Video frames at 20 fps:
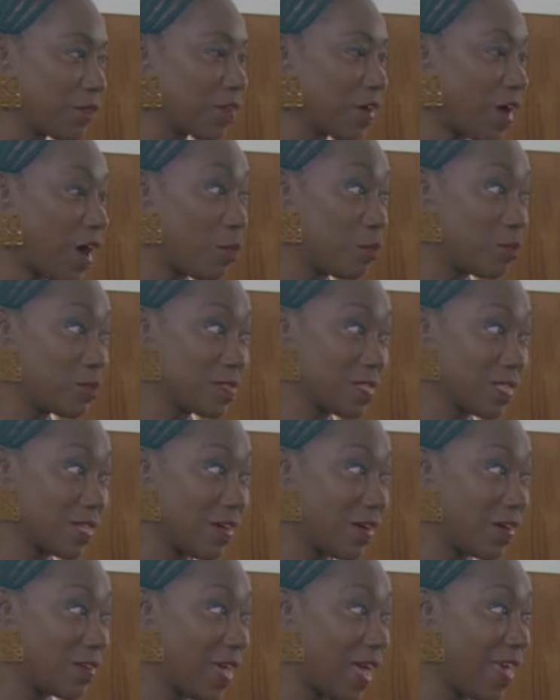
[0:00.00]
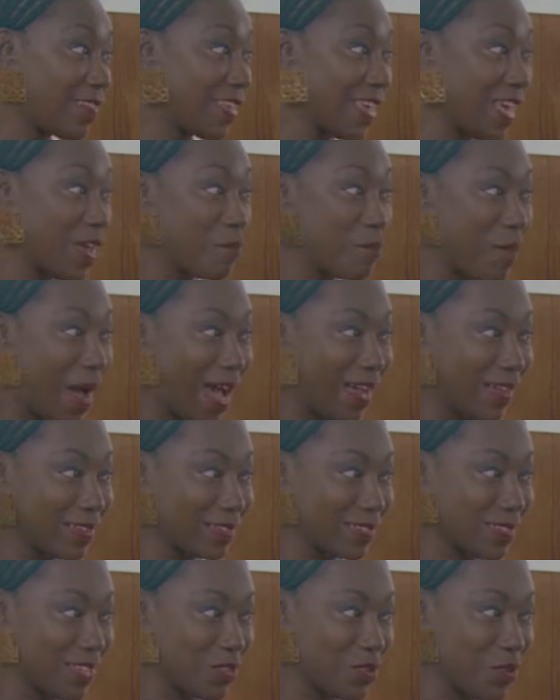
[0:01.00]
come to Ghana and the
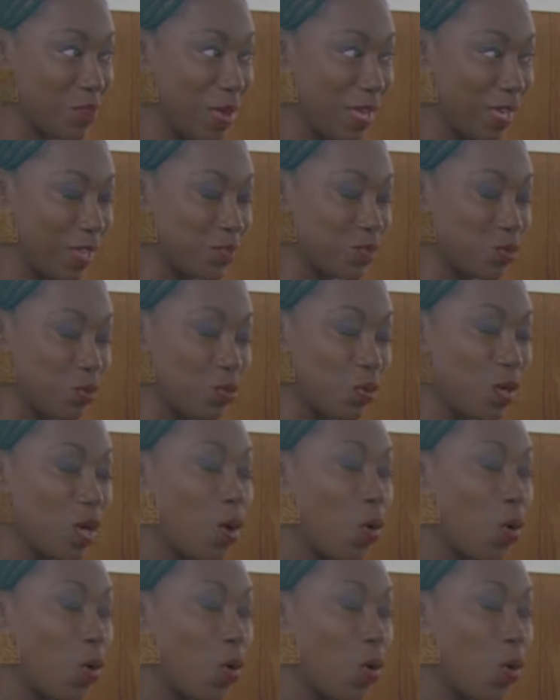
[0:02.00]
impact that they're making. So